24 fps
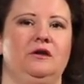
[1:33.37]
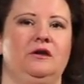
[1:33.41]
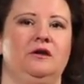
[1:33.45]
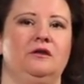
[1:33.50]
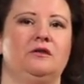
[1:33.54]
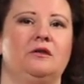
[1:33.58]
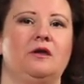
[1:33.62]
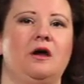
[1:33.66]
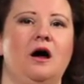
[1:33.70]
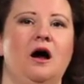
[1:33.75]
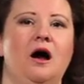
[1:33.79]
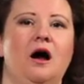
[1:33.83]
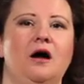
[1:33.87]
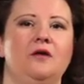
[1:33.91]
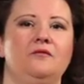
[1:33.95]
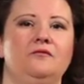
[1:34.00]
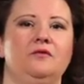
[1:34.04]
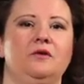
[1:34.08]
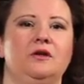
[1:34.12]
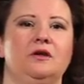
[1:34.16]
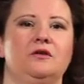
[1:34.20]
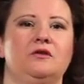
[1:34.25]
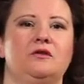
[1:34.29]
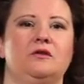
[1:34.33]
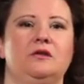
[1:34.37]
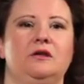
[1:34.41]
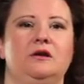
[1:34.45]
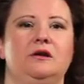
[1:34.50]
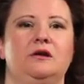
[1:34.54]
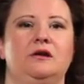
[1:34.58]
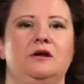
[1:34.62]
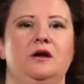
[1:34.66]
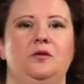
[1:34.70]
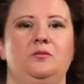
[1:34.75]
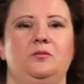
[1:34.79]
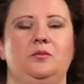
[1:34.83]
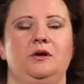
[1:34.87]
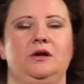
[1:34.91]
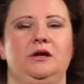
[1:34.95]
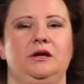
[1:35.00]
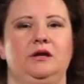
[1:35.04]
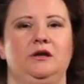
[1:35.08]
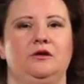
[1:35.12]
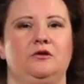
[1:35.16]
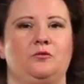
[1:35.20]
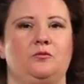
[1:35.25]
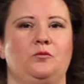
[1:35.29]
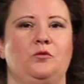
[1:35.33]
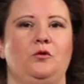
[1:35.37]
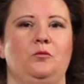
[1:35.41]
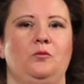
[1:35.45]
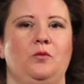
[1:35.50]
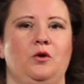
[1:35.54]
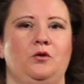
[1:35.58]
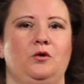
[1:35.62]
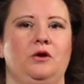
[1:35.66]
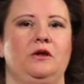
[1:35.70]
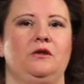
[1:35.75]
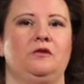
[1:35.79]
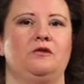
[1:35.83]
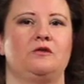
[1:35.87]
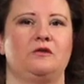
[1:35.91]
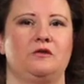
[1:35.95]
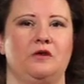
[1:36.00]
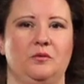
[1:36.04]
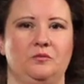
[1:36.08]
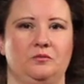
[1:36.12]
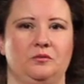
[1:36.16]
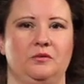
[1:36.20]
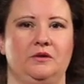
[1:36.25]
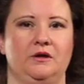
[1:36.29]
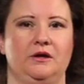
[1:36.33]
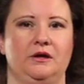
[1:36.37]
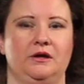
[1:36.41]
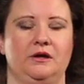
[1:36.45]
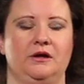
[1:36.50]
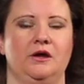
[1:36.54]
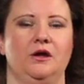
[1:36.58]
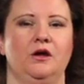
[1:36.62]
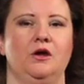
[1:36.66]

it's obvious that a company is promoting something,